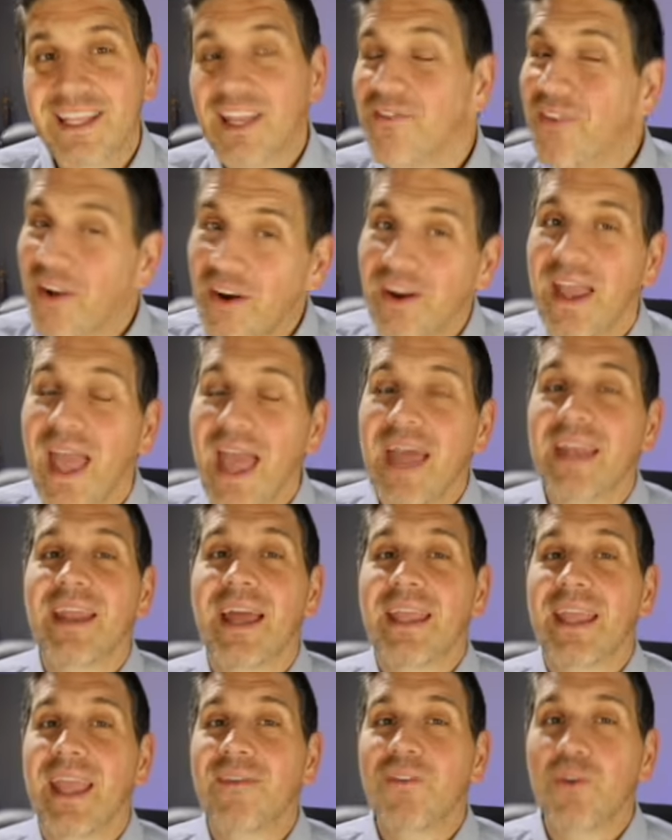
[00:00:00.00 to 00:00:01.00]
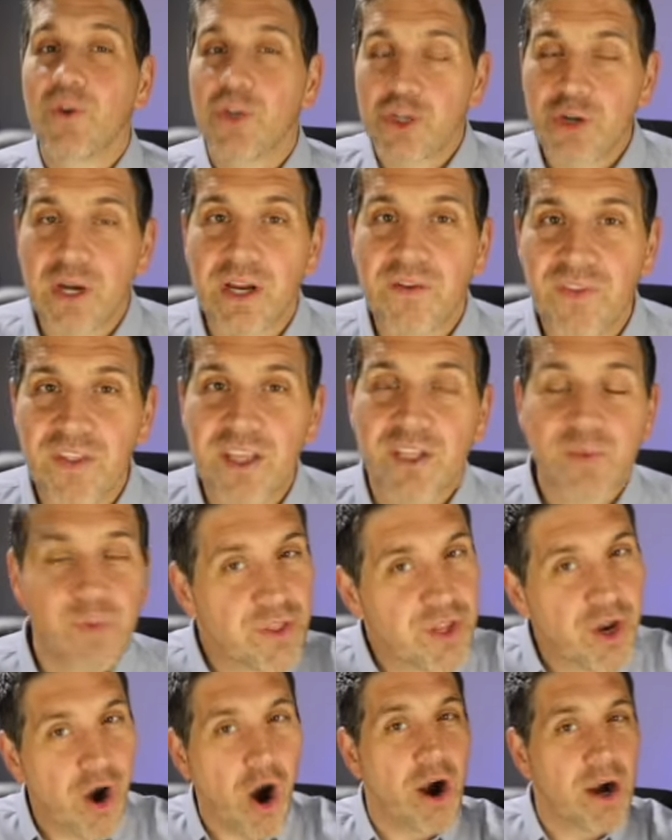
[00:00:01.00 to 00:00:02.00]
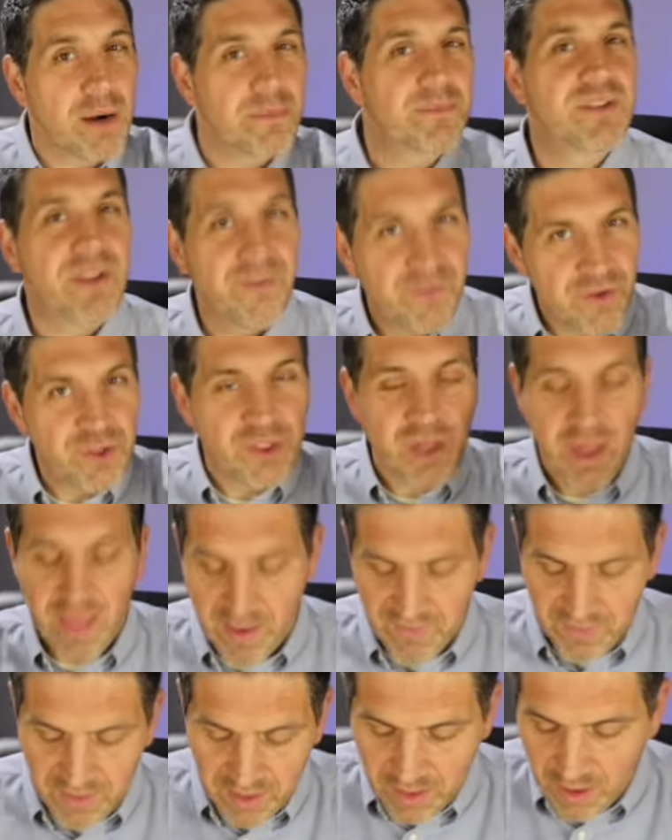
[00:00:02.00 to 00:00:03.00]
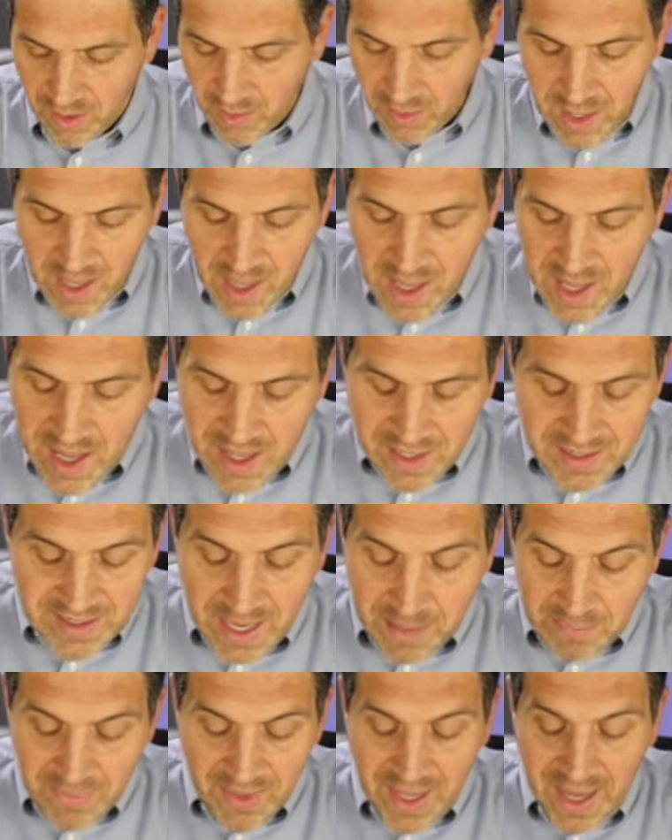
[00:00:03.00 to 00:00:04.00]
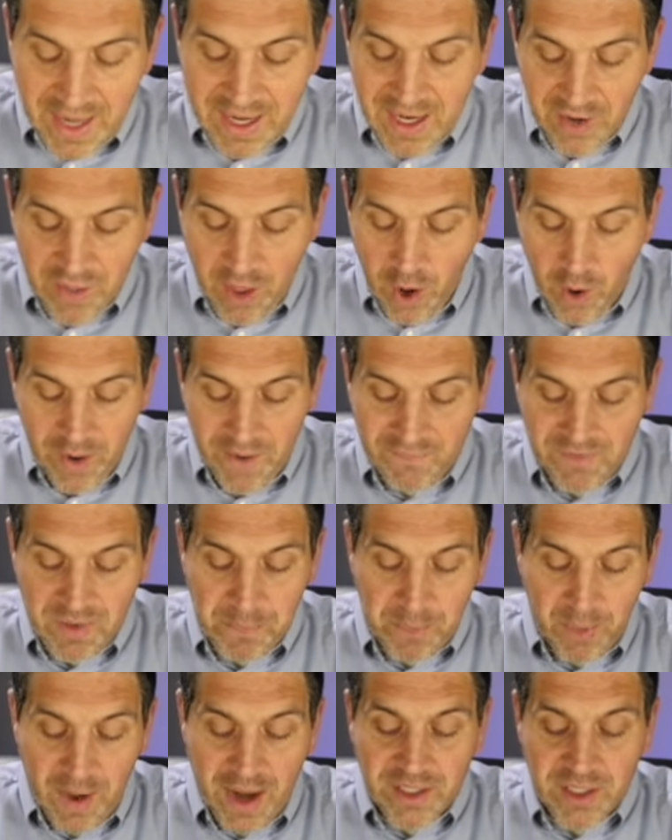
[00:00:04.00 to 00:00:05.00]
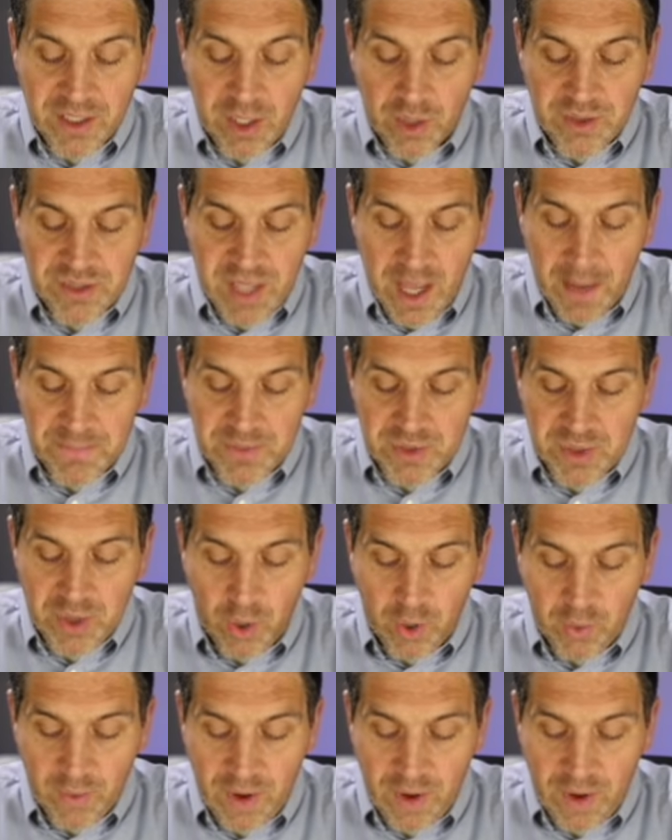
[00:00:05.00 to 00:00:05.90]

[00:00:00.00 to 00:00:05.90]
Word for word: at the very end, I gave you a trick for this with your arms, if you saw that video. Same thing here though, if the price goes up, total